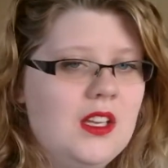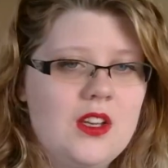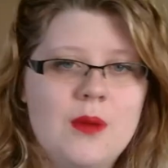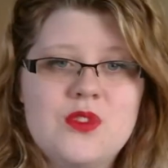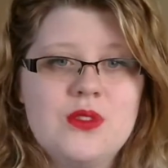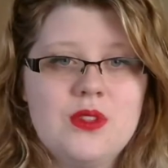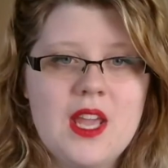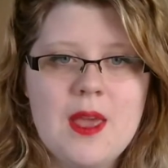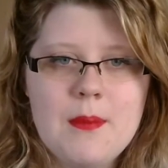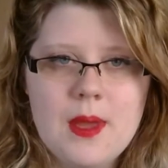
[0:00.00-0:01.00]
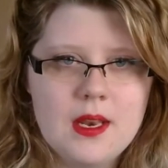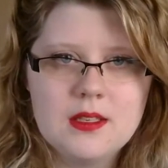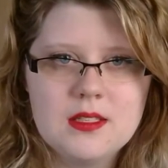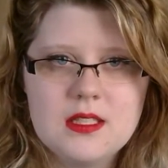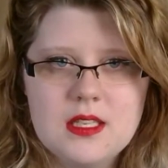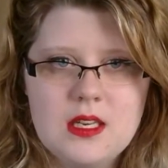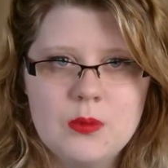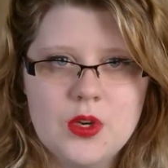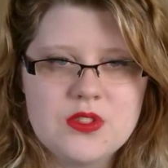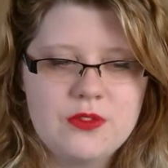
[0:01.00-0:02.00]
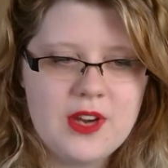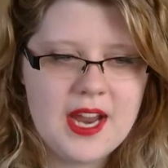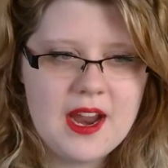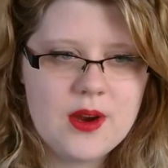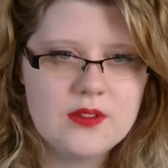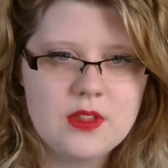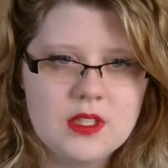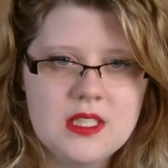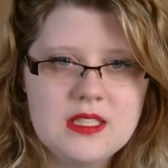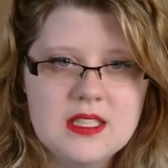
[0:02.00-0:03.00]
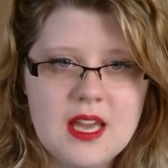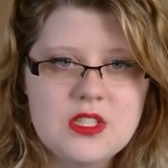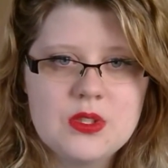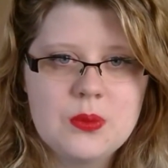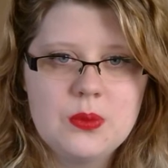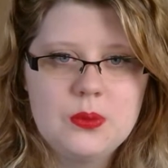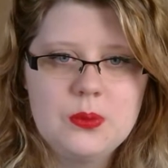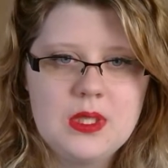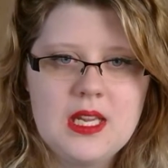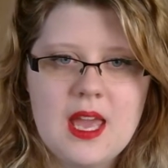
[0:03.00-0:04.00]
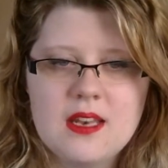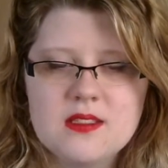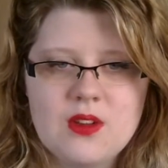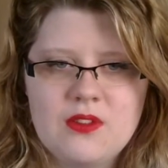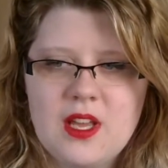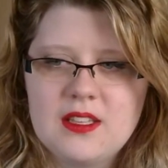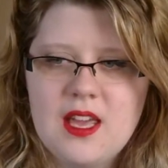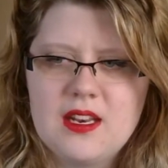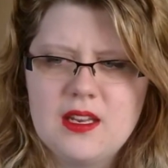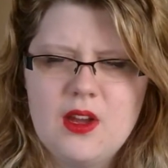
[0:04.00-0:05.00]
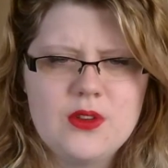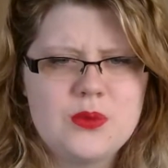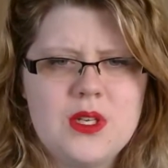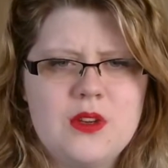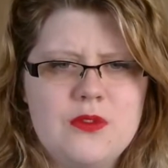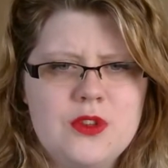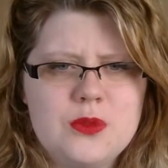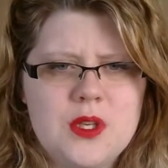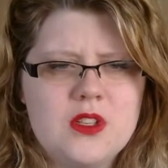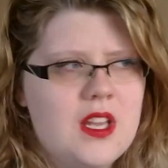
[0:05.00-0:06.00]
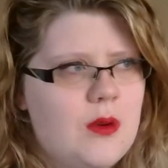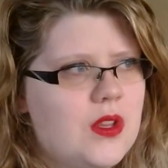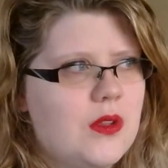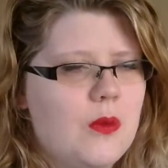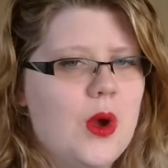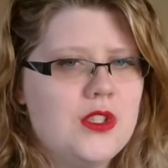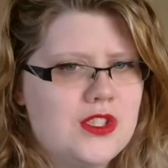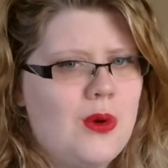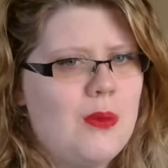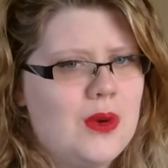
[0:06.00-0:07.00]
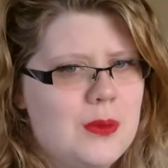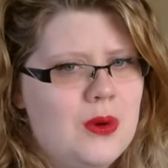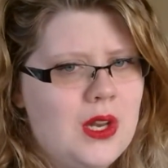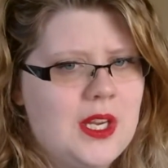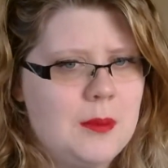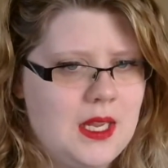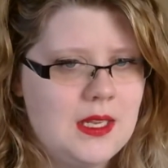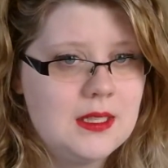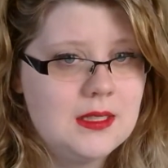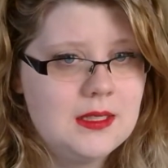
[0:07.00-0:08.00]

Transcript: come to them, and it wasn't fair if they did that to me and stuff like that. And I was really confused because they were the ones normally bullying me.